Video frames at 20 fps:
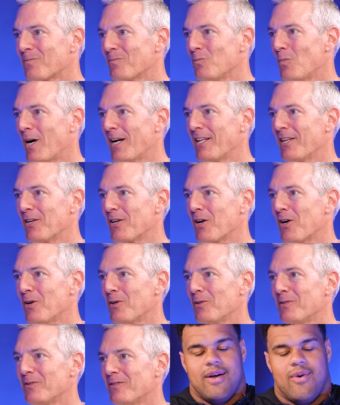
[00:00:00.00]
Why didn't you
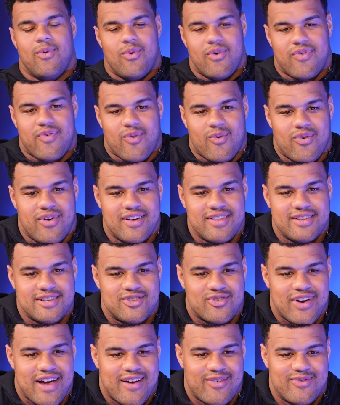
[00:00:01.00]
go? Well, for one, the
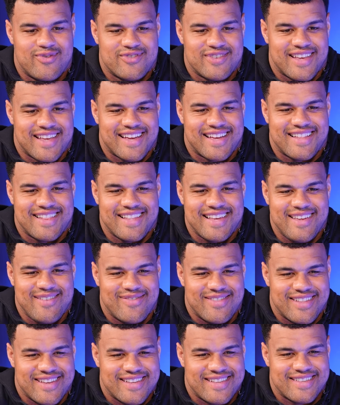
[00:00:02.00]
draft was in
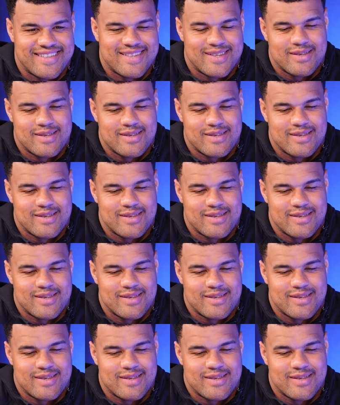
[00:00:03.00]
Cleveland.